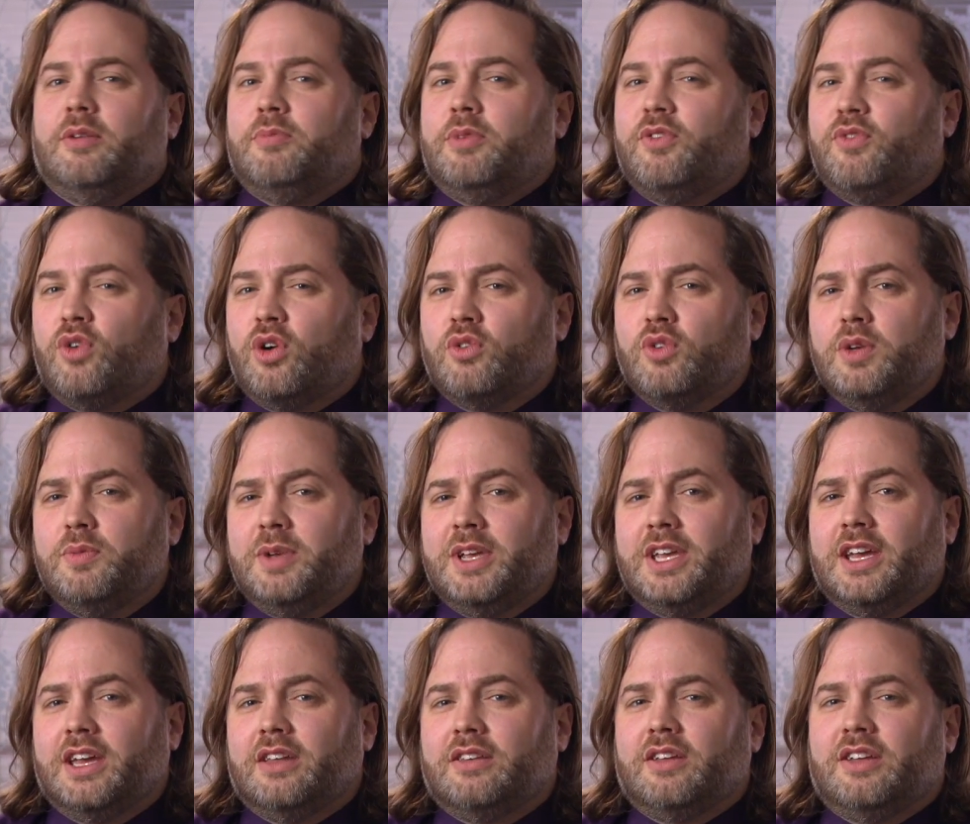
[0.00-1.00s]
Before we
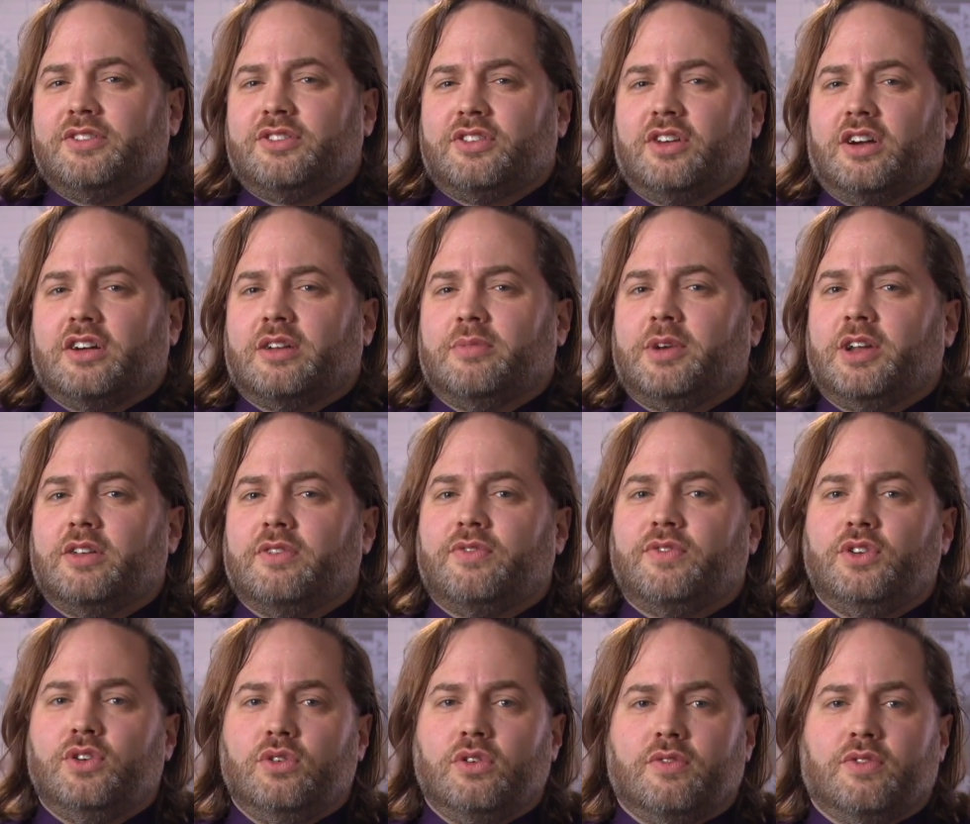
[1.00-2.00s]
begin, let's talk about a
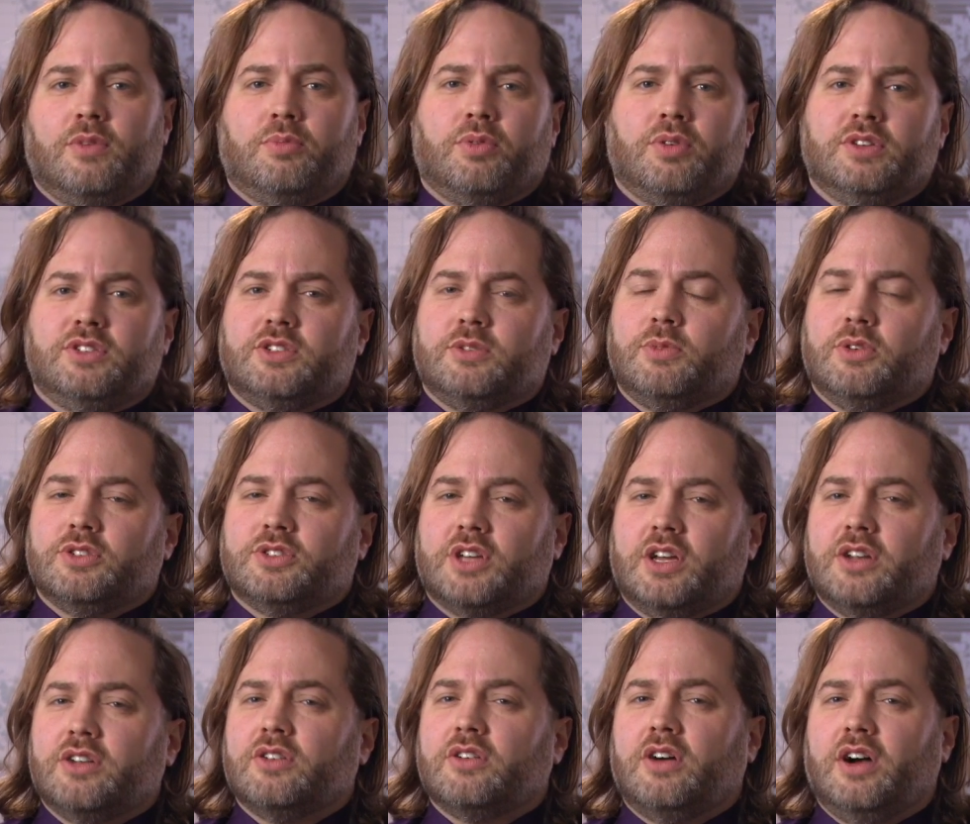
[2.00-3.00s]
few of the principles
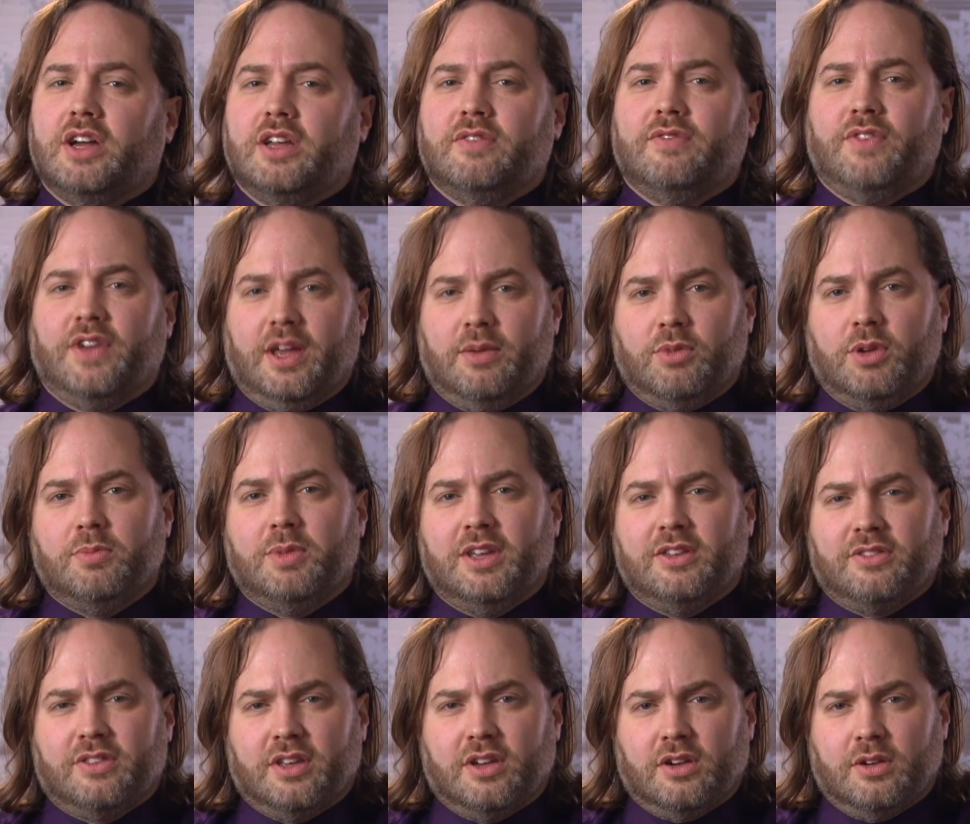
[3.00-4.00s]
underlying
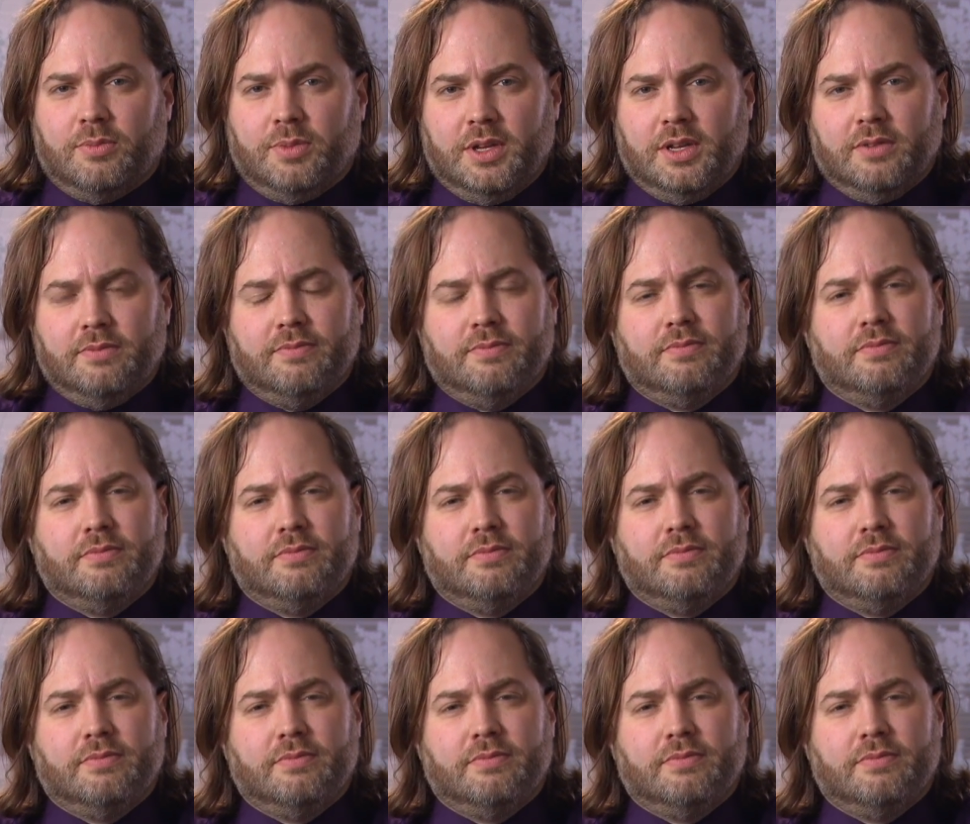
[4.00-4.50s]
family-based therapy.